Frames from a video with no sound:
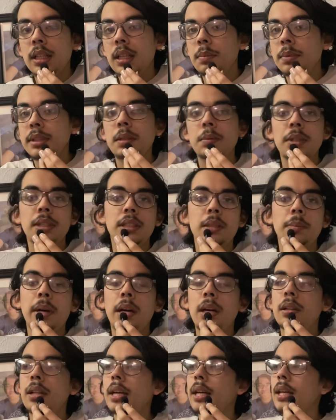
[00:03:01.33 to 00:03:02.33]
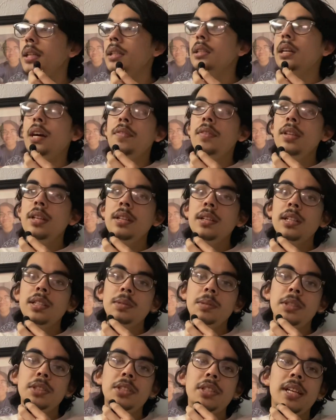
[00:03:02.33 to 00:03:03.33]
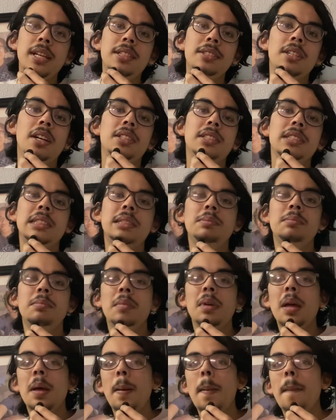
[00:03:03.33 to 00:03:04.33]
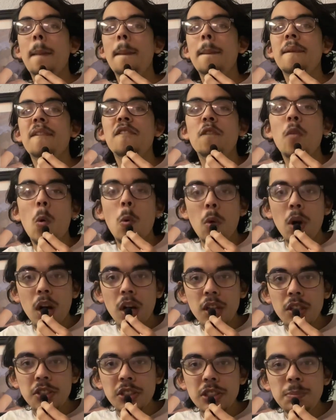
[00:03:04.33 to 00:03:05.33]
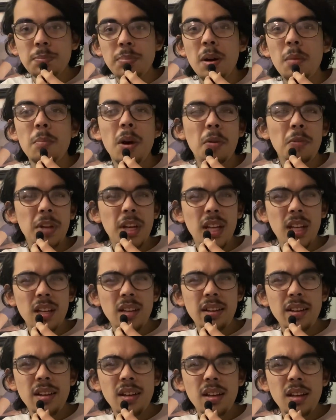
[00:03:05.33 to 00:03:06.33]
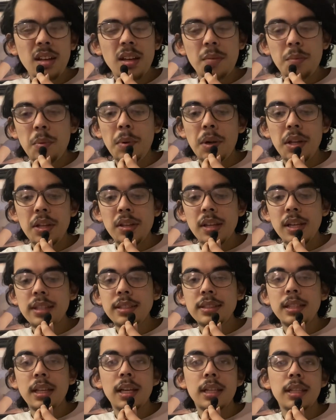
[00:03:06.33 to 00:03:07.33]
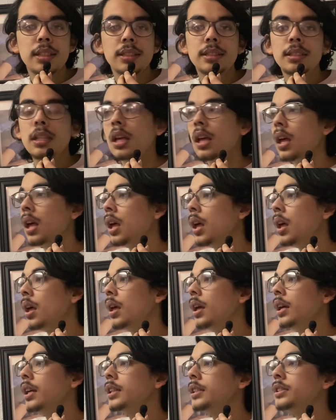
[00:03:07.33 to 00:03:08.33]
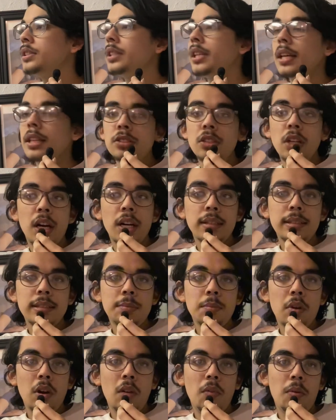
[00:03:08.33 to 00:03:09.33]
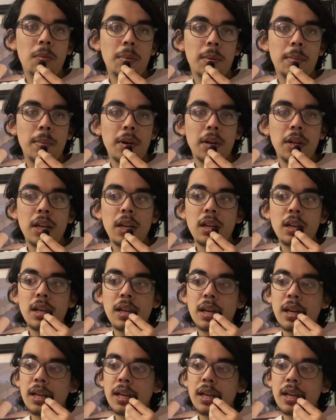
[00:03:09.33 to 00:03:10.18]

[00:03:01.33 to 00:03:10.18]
Let me see what it's about. Like, I feel like that's what TikTok's for, just promoting, promoting things. Cause TikTok is more for promoting.